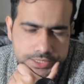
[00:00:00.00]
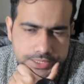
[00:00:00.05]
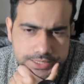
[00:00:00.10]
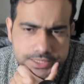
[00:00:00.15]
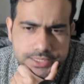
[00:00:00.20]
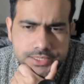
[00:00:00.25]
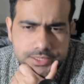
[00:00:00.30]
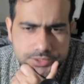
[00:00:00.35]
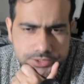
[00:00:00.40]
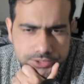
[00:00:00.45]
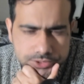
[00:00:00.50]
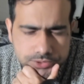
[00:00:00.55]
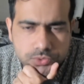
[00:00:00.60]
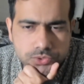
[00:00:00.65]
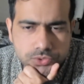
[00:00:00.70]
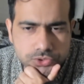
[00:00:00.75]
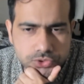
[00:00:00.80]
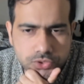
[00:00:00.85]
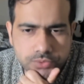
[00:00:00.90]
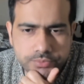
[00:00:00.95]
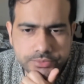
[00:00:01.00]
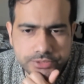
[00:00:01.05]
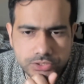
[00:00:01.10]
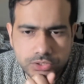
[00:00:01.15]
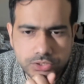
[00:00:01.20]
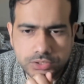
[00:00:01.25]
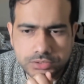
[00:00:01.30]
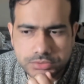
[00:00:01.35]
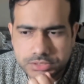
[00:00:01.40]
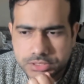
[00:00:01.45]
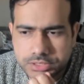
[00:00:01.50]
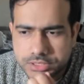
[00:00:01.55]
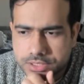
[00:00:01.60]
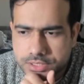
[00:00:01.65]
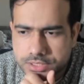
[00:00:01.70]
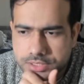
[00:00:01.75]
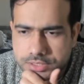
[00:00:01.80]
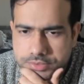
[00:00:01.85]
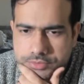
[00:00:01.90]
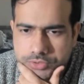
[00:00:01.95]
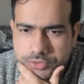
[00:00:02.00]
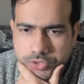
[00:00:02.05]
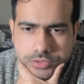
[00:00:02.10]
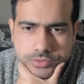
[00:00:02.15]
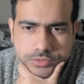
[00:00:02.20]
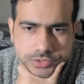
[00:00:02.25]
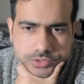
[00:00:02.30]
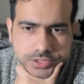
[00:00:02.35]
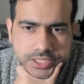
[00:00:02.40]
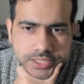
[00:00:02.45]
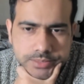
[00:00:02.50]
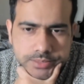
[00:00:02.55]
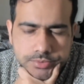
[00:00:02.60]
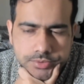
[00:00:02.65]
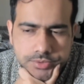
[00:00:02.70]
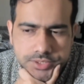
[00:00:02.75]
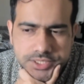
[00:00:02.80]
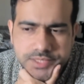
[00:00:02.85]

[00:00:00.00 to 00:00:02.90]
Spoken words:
I think your job is a lot stable.